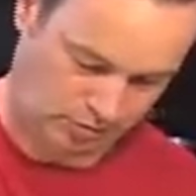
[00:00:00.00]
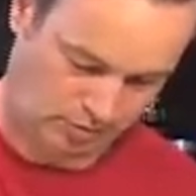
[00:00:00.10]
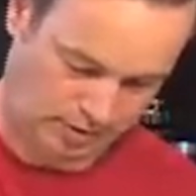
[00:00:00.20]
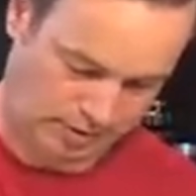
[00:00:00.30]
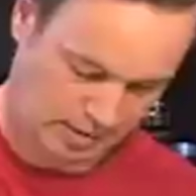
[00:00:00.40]

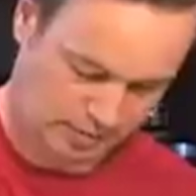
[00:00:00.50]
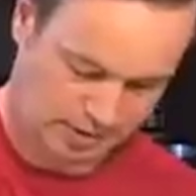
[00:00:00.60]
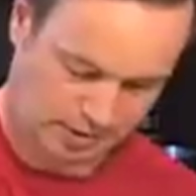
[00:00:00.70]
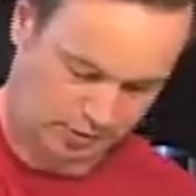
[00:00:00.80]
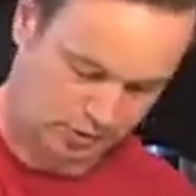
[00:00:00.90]
okay, now it's
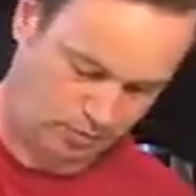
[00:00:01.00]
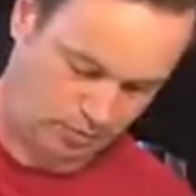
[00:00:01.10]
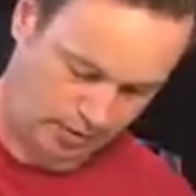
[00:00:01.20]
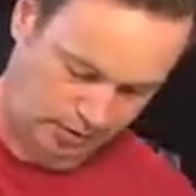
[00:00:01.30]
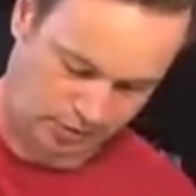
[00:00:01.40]
getting too
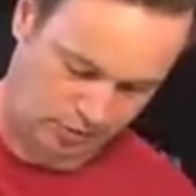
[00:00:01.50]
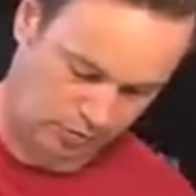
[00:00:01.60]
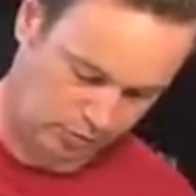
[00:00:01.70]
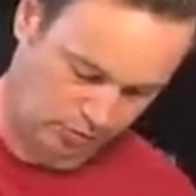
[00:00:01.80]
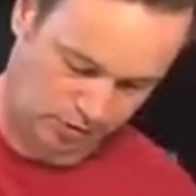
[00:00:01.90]
thick to
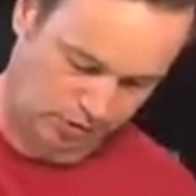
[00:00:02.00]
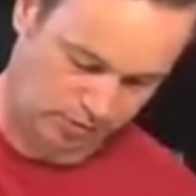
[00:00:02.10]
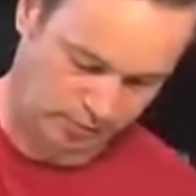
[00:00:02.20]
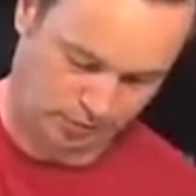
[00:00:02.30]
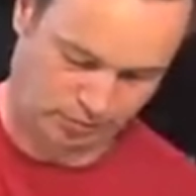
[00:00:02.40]
use with a
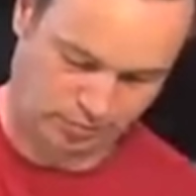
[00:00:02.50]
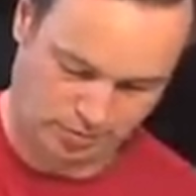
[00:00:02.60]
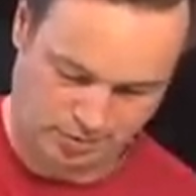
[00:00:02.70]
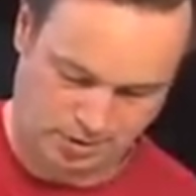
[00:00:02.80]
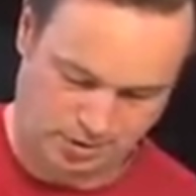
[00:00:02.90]
spoon.
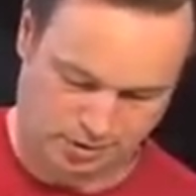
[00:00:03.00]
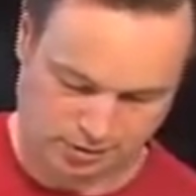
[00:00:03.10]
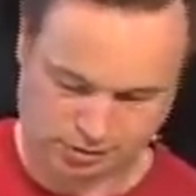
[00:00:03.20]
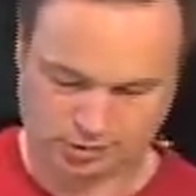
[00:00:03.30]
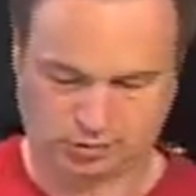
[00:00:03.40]

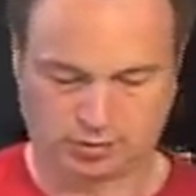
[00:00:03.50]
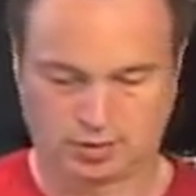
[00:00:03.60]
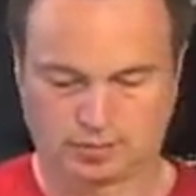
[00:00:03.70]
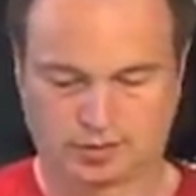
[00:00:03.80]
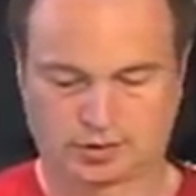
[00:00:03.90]
So
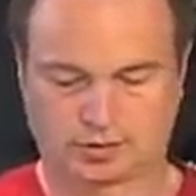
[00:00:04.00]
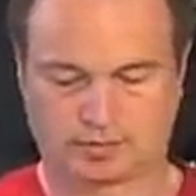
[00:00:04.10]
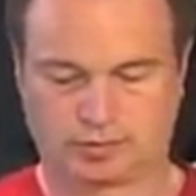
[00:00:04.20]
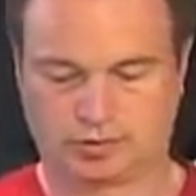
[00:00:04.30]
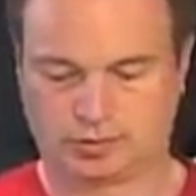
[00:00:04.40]
I'm just going
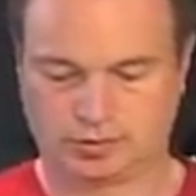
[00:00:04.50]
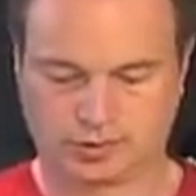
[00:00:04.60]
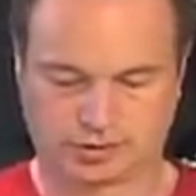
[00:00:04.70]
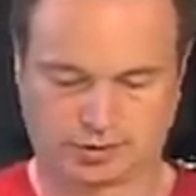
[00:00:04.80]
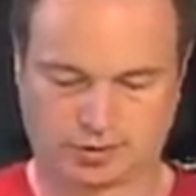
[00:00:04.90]
to pull
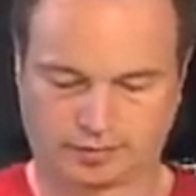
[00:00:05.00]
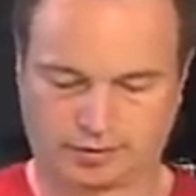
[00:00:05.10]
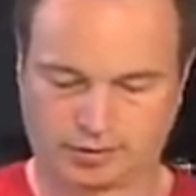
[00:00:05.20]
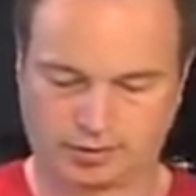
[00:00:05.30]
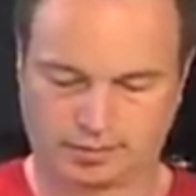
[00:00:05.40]
this off
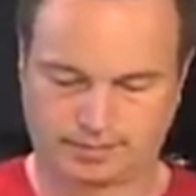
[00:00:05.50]
here.